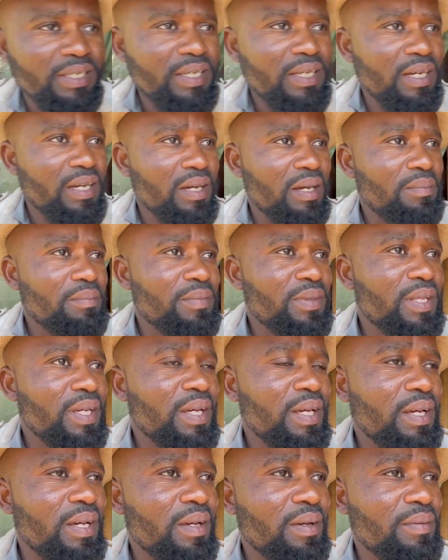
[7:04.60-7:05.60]
Yeah,
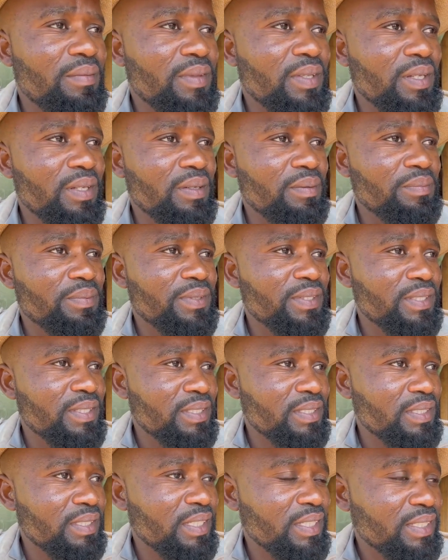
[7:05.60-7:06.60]
the
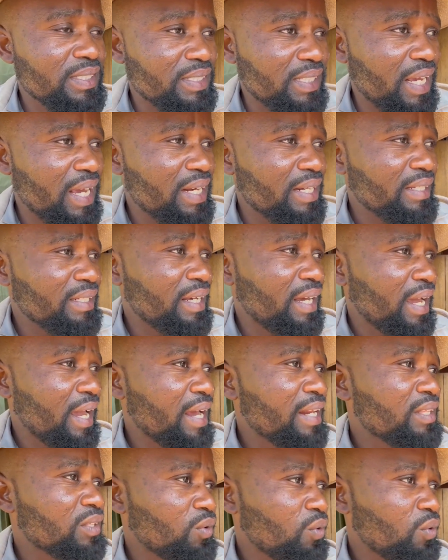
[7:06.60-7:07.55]
San and the